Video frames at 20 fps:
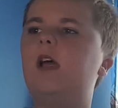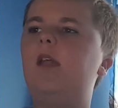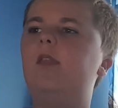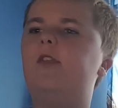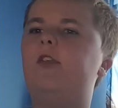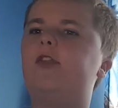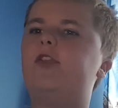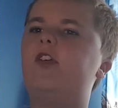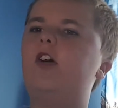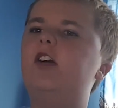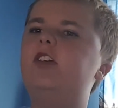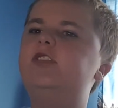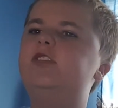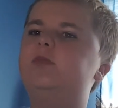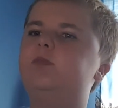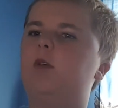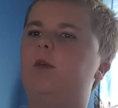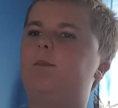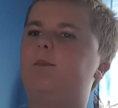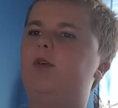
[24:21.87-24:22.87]
The thugs
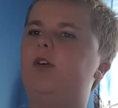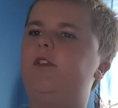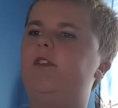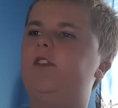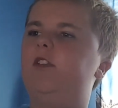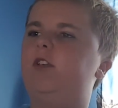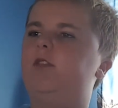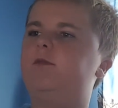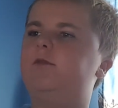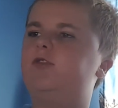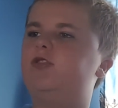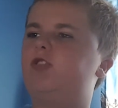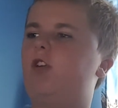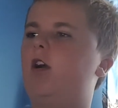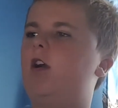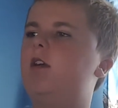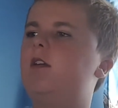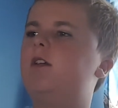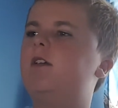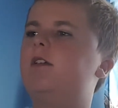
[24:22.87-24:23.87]
were put in the
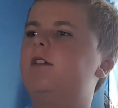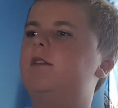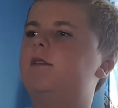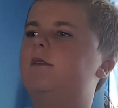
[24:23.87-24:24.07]
trunk.